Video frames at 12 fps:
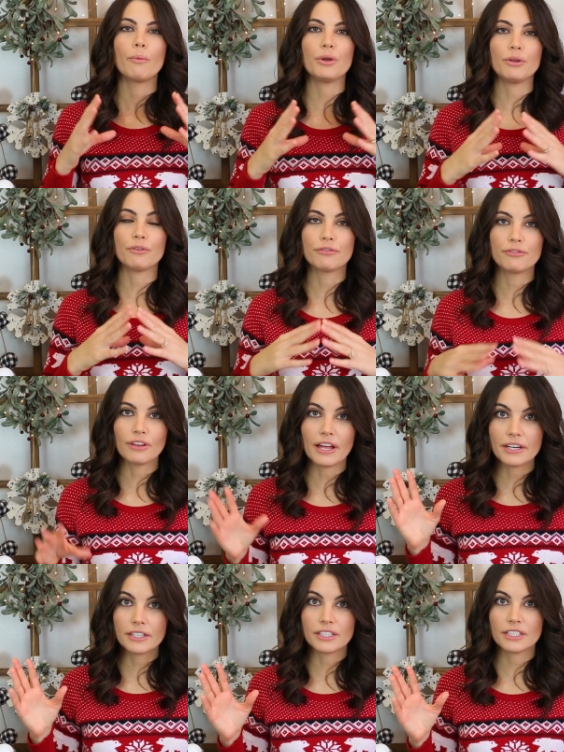when you flood
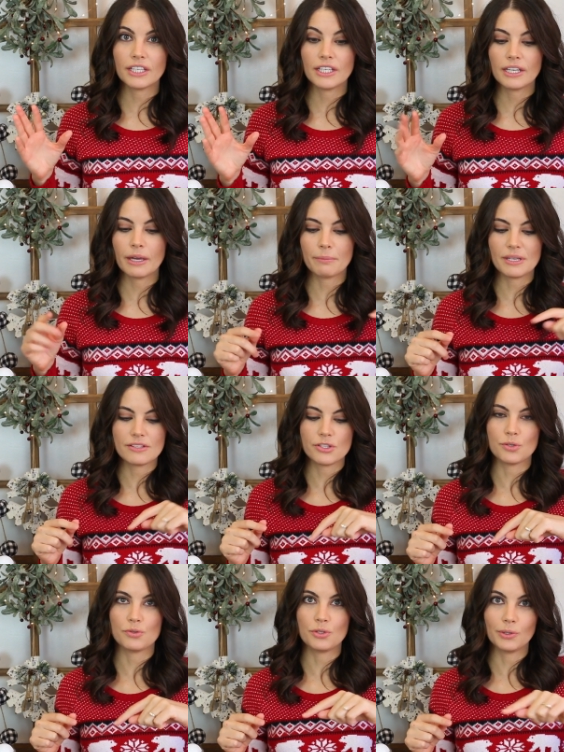a cookie, it means
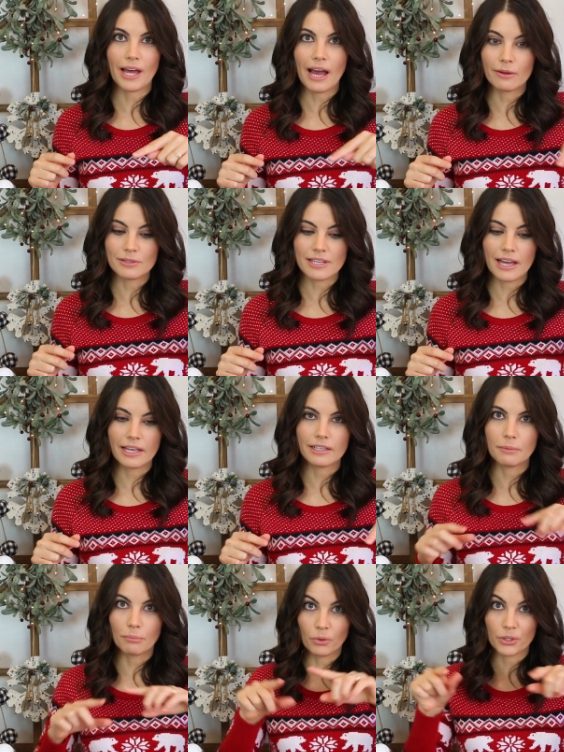you do the outside,
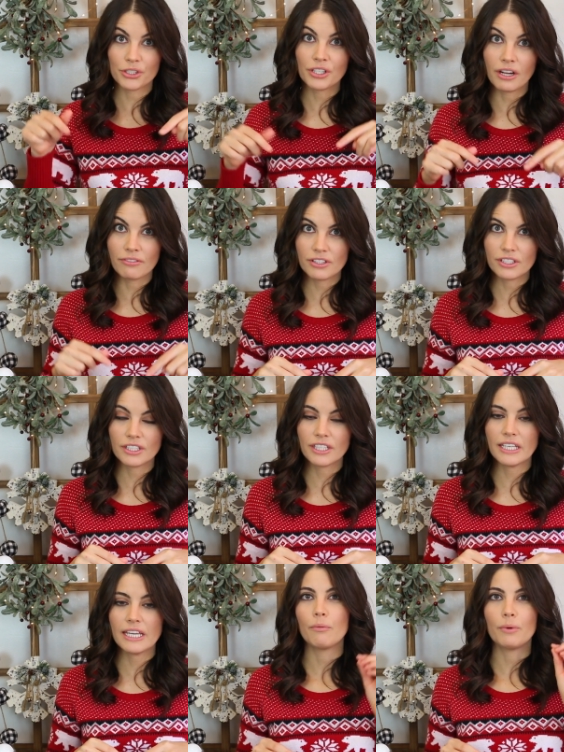the border of the
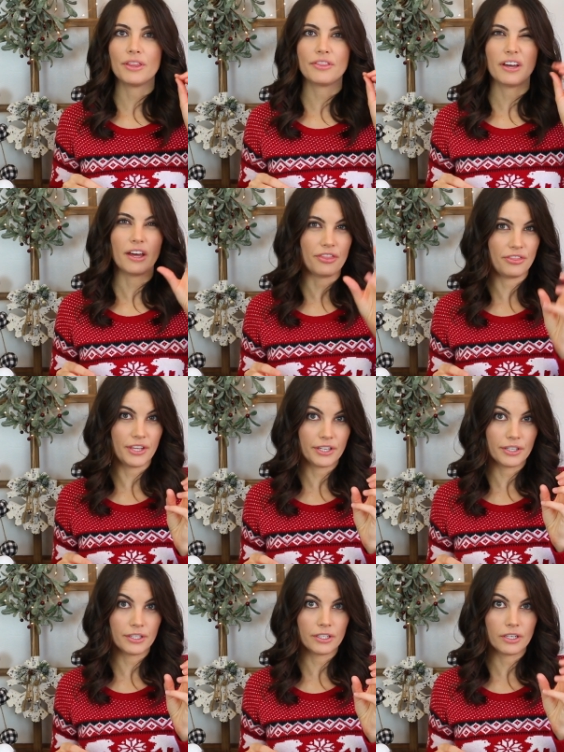cookie with a
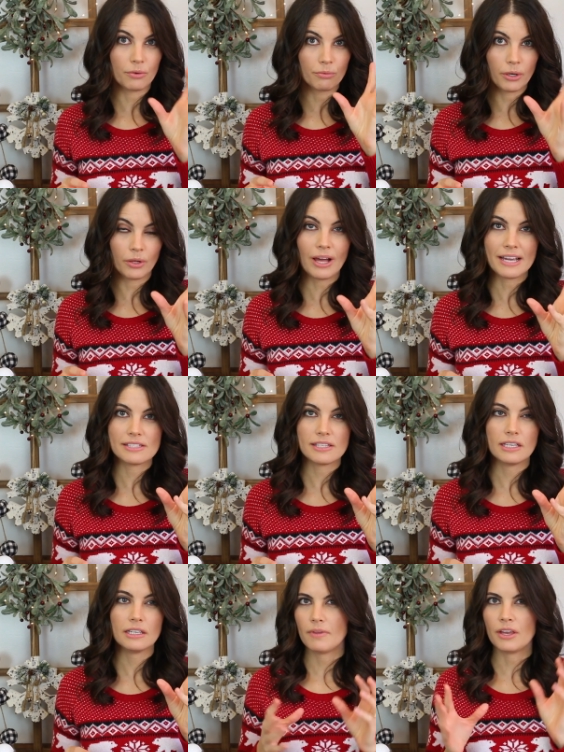thicker royal
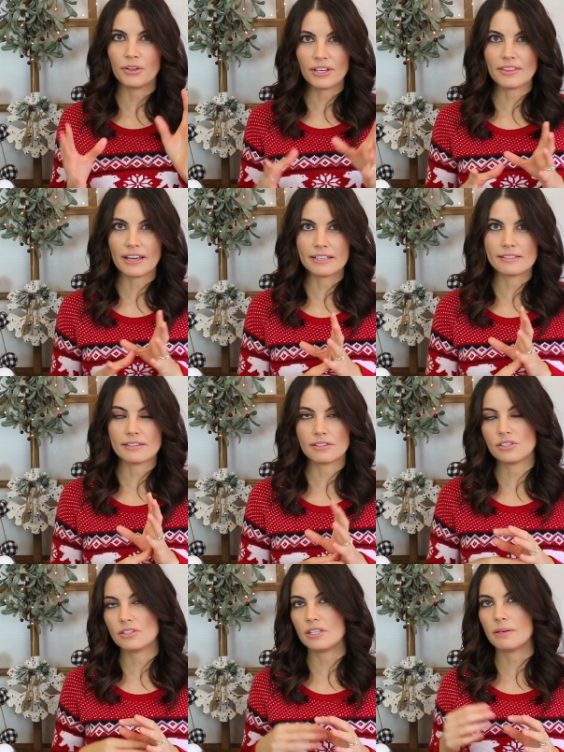icing, and you get that
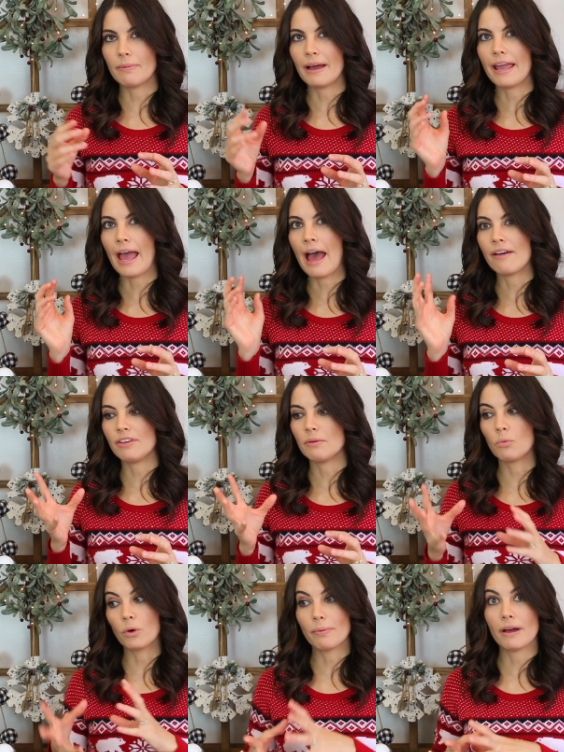consistency by having
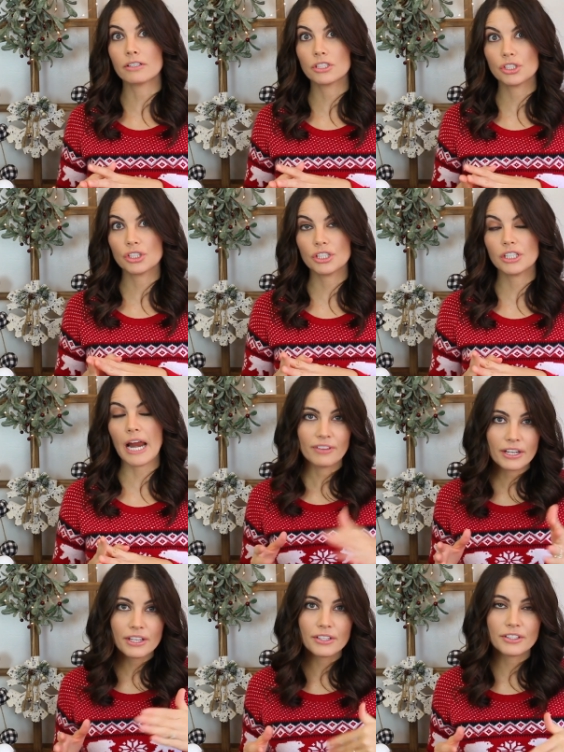more powdered sugar.
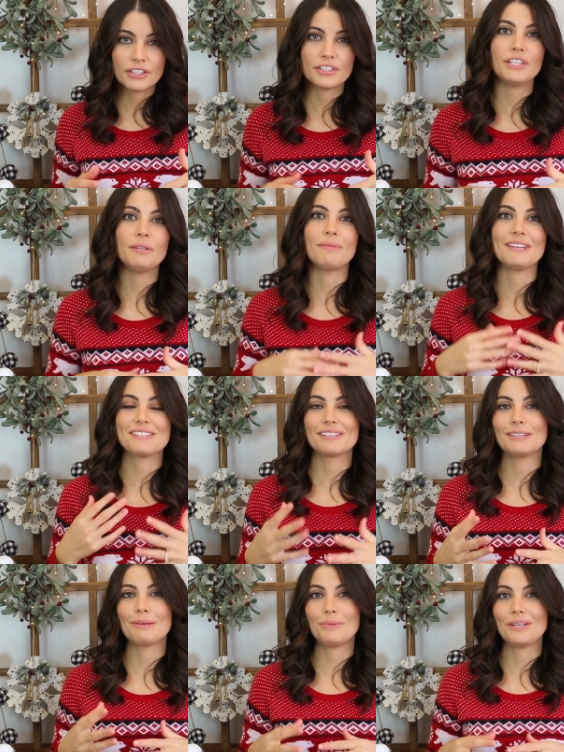Flooding your cookie
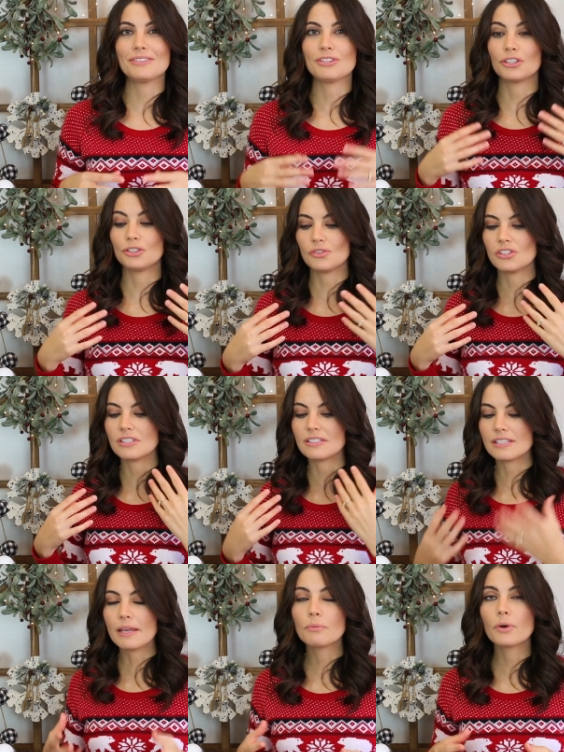basically means you're using the
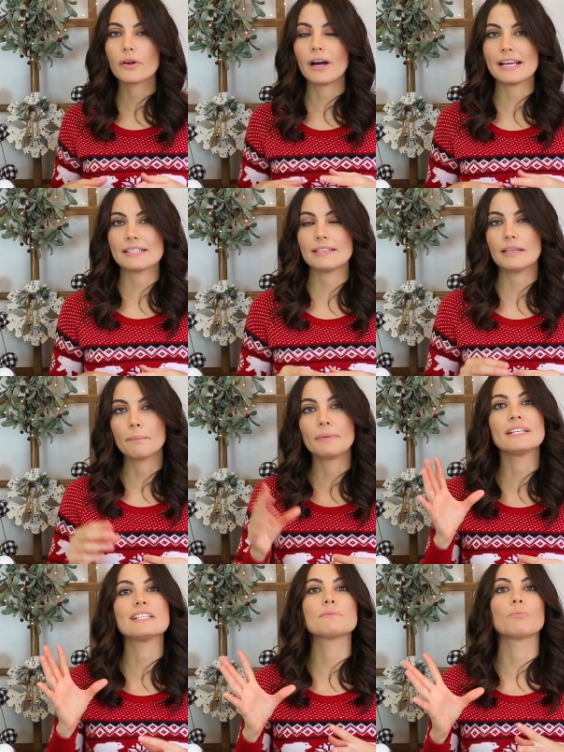same royal icing, but
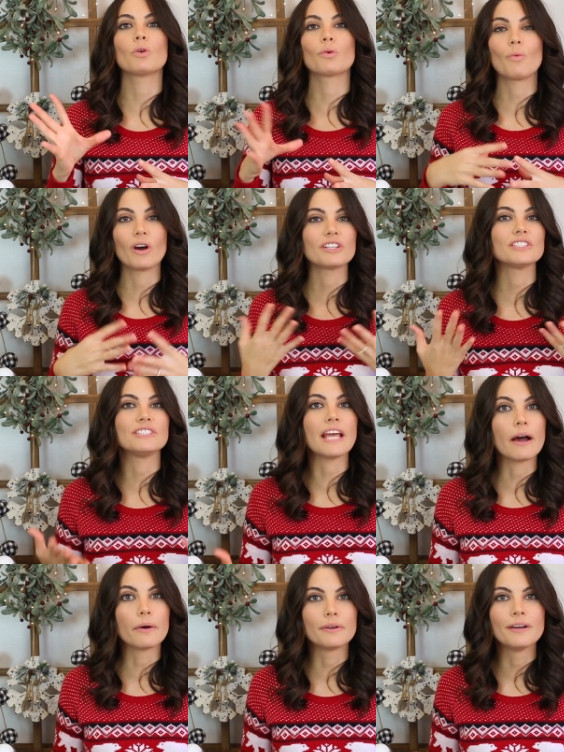it's more watered
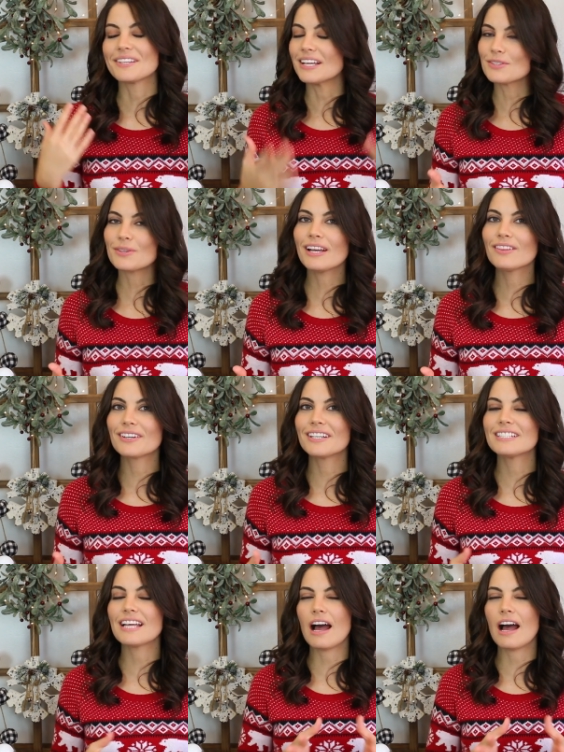down. So that's what I learned.